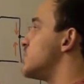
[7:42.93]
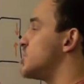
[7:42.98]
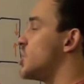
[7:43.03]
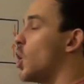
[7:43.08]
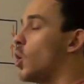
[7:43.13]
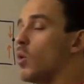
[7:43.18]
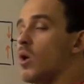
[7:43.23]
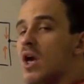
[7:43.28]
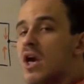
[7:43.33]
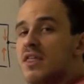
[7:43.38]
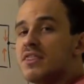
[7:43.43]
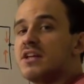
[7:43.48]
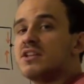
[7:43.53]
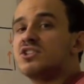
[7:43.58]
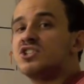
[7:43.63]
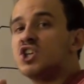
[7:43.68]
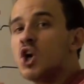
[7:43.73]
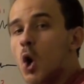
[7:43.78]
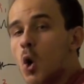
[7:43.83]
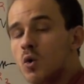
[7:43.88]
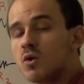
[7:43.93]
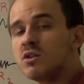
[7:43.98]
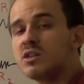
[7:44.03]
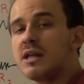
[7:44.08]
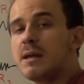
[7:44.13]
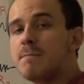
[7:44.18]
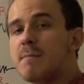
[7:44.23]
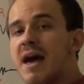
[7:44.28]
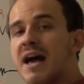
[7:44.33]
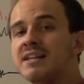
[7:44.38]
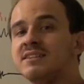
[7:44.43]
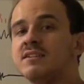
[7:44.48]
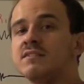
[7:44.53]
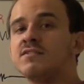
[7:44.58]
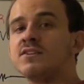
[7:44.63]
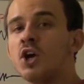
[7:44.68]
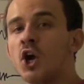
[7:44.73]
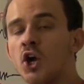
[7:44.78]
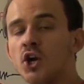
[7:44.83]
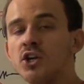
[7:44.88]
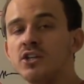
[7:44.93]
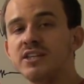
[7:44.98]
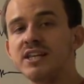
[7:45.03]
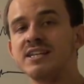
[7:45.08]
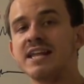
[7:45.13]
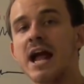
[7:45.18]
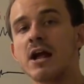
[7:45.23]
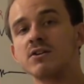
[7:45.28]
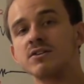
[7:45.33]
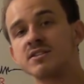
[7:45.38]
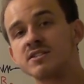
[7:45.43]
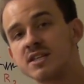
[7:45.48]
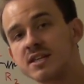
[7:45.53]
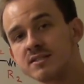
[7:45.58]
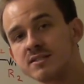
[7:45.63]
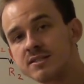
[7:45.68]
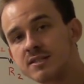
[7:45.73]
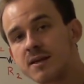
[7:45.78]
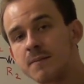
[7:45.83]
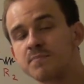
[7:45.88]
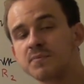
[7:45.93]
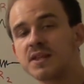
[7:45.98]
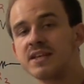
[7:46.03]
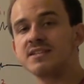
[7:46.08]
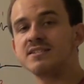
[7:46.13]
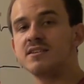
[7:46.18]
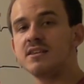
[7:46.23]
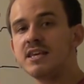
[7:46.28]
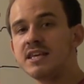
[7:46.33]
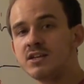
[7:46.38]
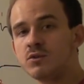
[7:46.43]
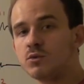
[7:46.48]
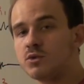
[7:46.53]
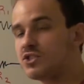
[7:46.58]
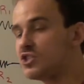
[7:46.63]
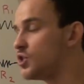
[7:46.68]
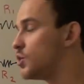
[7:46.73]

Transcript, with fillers: So the total amount of current in our system is equal